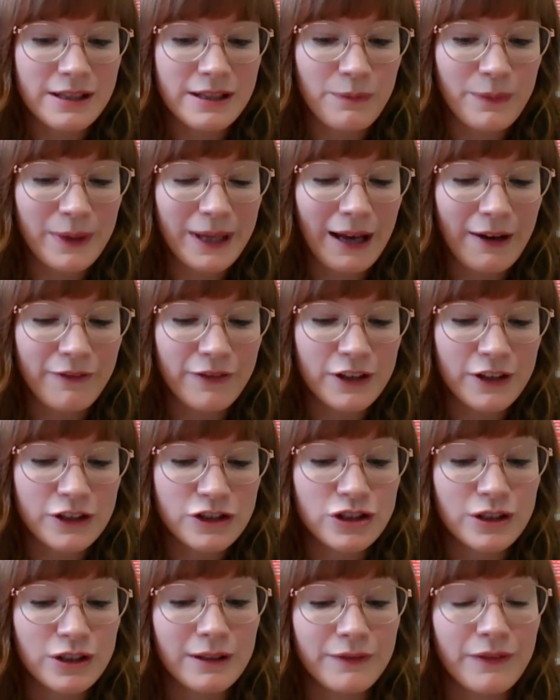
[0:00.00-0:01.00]
and we have a
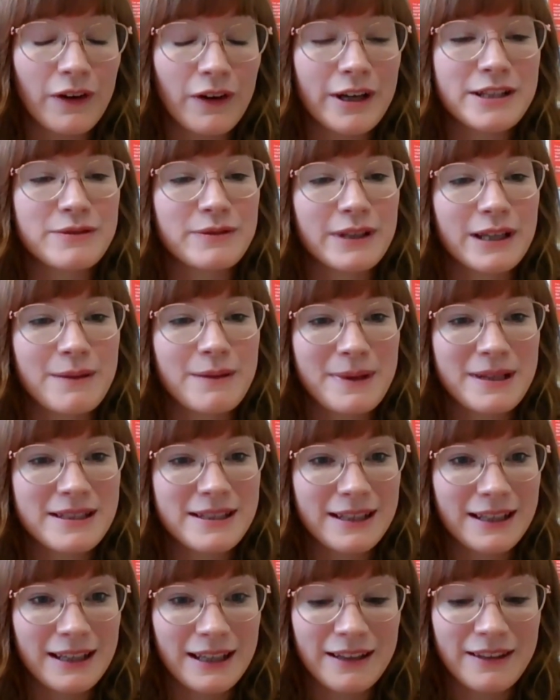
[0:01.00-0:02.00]
student advisory
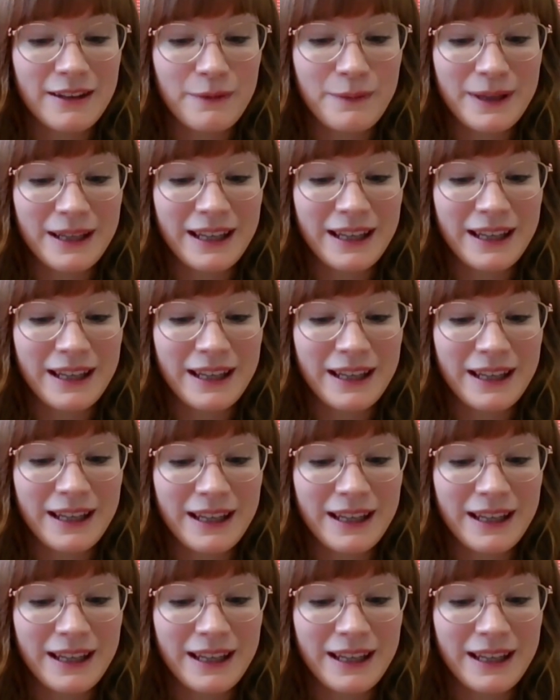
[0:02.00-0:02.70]
committee that we get